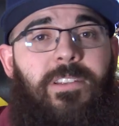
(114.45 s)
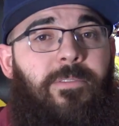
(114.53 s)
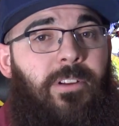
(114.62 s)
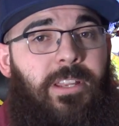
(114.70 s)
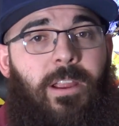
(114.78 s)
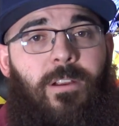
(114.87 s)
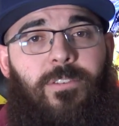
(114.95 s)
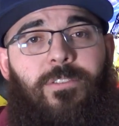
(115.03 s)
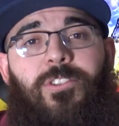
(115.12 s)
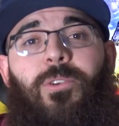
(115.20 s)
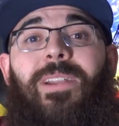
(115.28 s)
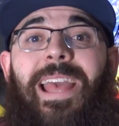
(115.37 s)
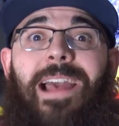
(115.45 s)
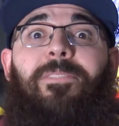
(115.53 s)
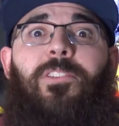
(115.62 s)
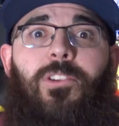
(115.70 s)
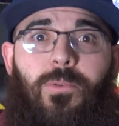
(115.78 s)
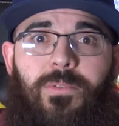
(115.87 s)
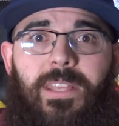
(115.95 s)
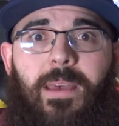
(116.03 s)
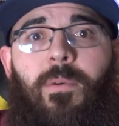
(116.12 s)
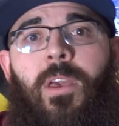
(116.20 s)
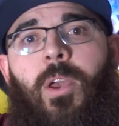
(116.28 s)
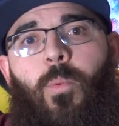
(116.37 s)
You don't have to use
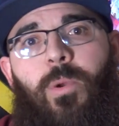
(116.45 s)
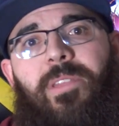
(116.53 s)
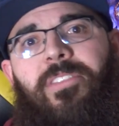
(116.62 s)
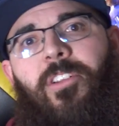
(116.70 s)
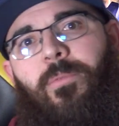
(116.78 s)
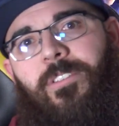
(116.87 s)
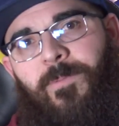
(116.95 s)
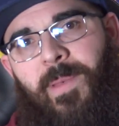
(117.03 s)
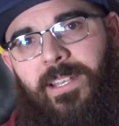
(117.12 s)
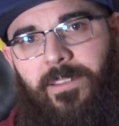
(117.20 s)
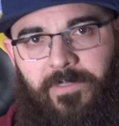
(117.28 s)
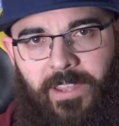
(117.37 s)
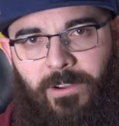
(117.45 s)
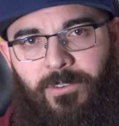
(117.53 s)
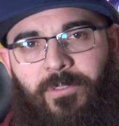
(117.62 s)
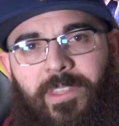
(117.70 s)
them with their respective character.